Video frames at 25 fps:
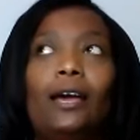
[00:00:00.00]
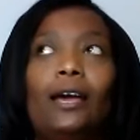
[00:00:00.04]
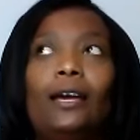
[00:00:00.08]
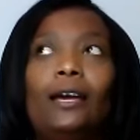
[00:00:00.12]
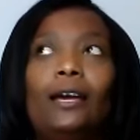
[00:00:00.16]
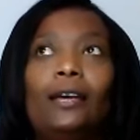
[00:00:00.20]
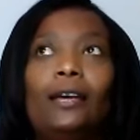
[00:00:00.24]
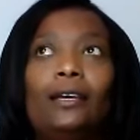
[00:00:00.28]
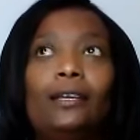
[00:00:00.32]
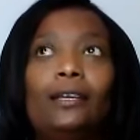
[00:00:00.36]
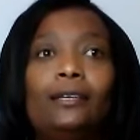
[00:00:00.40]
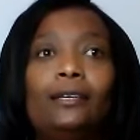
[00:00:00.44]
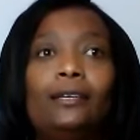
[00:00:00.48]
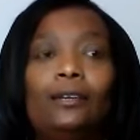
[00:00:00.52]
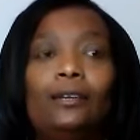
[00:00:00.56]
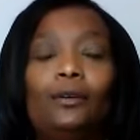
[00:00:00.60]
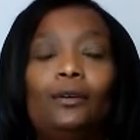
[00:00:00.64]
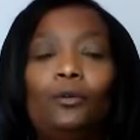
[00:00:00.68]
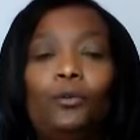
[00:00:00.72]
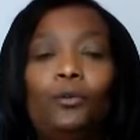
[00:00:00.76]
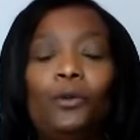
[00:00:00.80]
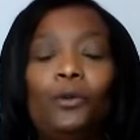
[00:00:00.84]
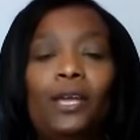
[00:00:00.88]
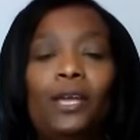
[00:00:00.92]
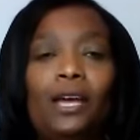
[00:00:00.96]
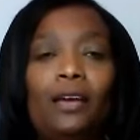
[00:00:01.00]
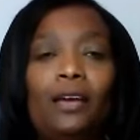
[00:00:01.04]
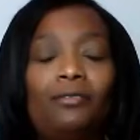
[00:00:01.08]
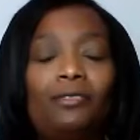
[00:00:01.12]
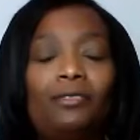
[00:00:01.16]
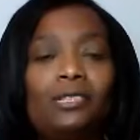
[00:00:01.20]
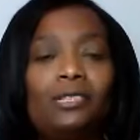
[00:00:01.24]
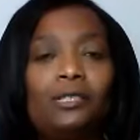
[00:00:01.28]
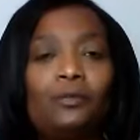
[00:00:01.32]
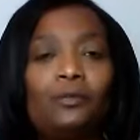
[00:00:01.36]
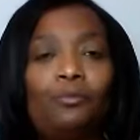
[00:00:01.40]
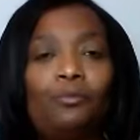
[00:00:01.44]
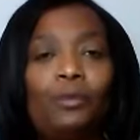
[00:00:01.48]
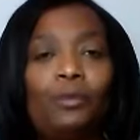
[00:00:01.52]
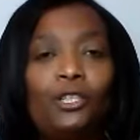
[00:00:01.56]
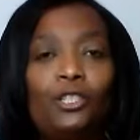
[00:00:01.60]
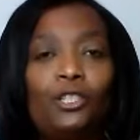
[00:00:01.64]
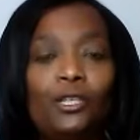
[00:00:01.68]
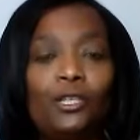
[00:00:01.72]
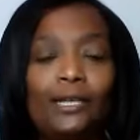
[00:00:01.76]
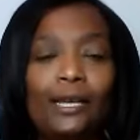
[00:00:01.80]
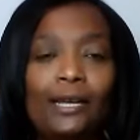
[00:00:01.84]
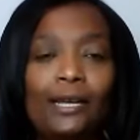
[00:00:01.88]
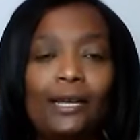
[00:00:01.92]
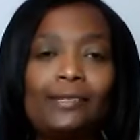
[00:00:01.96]
And we have a
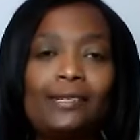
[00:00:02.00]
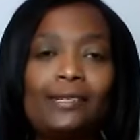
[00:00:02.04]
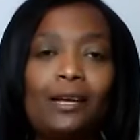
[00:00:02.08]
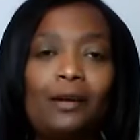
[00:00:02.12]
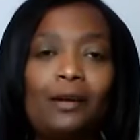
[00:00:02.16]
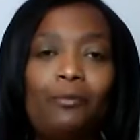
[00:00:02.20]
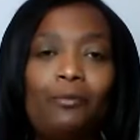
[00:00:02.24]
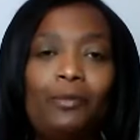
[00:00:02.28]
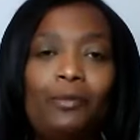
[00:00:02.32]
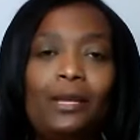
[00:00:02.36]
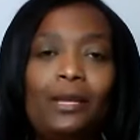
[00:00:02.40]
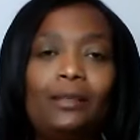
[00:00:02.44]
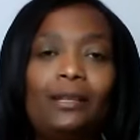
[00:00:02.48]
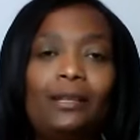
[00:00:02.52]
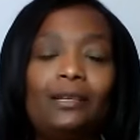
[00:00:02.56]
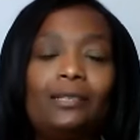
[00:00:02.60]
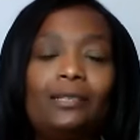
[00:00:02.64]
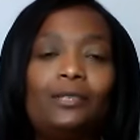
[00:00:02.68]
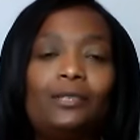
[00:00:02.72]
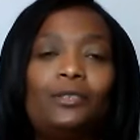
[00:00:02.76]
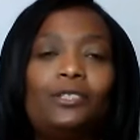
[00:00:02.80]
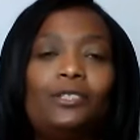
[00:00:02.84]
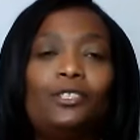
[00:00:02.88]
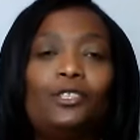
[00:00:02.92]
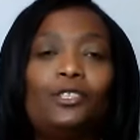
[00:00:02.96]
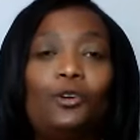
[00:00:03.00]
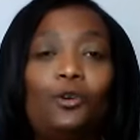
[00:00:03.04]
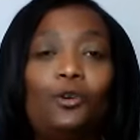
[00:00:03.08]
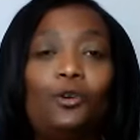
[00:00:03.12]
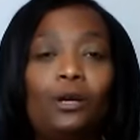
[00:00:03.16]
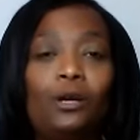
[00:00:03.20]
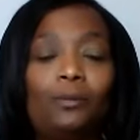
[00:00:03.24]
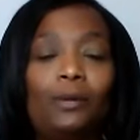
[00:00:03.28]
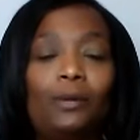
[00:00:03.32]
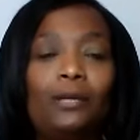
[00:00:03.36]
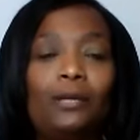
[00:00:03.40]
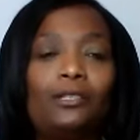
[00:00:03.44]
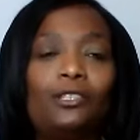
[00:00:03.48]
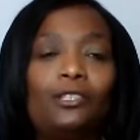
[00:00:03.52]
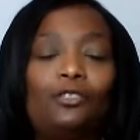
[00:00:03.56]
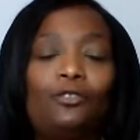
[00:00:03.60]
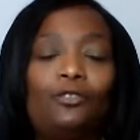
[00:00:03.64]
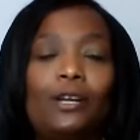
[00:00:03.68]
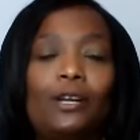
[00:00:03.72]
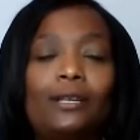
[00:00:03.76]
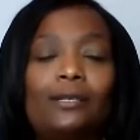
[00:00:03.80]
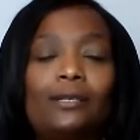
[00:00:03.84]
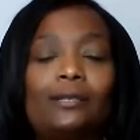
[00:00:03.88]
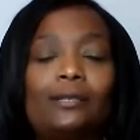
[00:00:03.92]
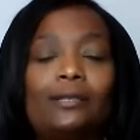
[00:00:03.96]
special guest come in that is going to talk about
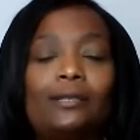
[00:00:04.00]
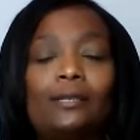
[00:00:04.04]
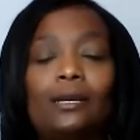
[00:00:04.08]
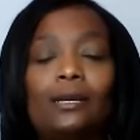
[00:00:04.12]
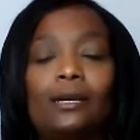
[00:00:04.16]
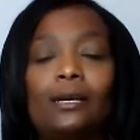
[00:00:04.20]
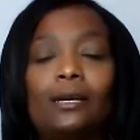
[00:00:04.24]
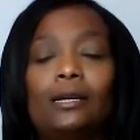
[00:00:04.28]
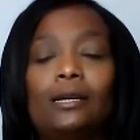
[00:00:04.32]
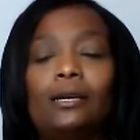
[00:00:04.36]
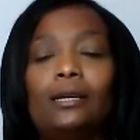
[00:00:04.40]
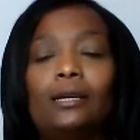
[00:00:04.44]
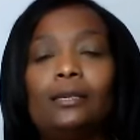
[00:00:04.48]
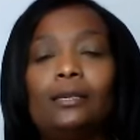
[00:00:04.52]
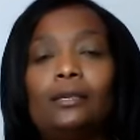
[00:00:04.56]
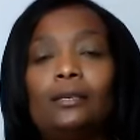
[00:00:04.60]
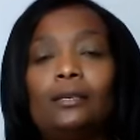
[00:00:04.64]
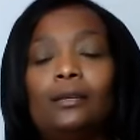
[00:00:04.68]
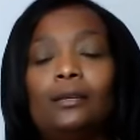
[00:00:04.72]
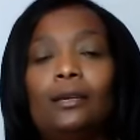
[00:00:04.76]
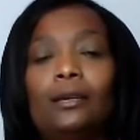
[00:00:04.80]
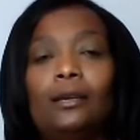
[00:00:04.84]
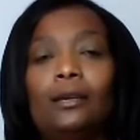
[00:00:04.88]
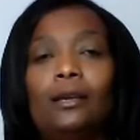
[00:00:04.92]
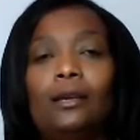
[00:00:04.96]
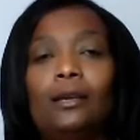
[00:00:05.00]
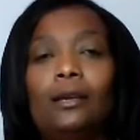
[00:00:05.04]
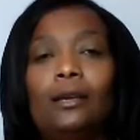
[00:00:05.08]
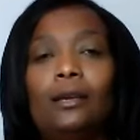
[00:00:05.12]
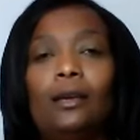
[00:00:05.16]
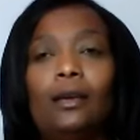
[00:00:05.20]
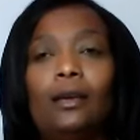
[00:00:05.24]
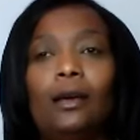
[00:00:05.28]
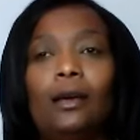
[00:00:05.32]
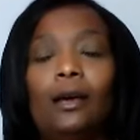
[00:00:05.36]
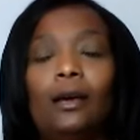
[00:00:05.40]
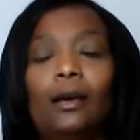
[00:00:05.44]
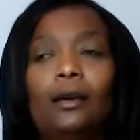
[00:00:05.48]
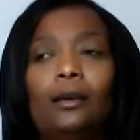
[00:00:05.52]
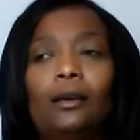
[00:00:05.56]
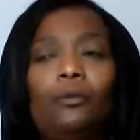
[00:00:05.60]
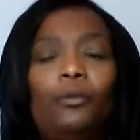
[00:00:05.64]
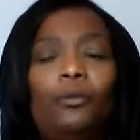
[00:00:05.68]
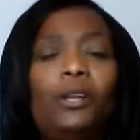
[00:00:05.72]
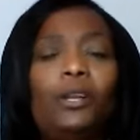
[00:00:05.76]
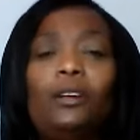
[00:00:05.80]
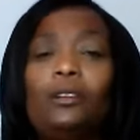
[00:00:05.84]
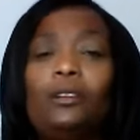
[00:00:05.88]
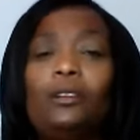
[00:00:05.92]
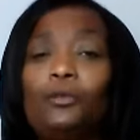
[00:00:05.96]
stress. And
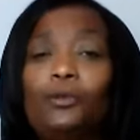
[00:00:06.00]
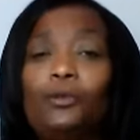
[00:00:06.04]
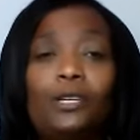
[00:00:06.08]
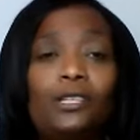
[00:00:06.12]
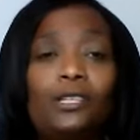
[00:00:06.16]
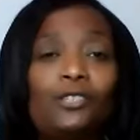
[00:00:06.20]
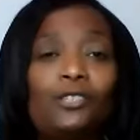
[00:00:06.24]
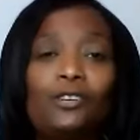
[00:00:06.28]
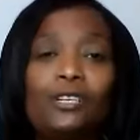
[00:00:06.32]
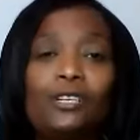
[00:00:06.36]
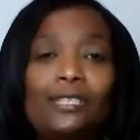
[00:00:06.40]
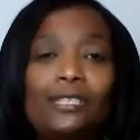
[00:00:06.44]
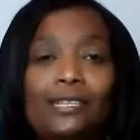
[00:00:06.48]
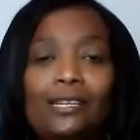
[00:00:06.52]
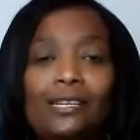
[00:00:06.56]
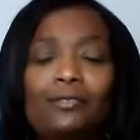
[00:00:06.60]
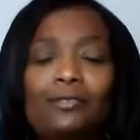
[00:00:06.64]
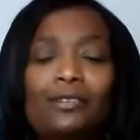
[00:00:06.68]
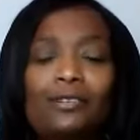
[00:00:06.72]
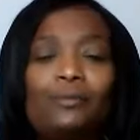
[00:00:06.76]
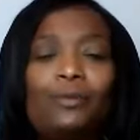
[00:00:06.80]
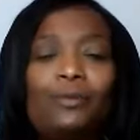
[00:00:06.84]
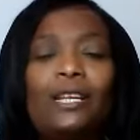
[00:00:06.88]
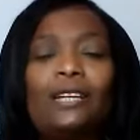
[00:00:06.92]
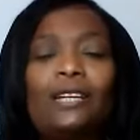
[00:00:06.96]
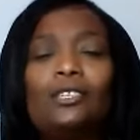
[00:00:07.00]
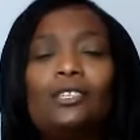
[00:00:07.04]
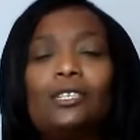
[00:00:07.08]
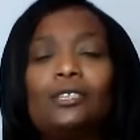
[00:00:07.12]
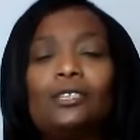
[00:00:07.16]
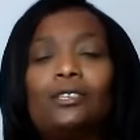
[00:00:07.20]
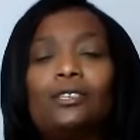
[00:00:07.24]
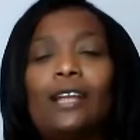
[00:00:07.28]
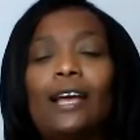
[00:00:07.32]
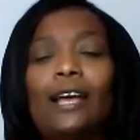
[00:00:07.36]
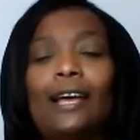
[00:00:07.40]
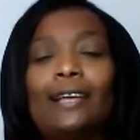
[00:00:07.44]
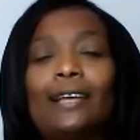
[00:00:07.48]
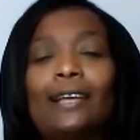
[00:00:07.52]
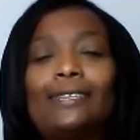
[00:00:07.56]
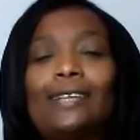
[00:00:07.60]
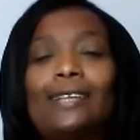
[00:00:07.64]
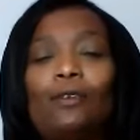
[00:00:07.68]
we're not doing a stress series, but I just,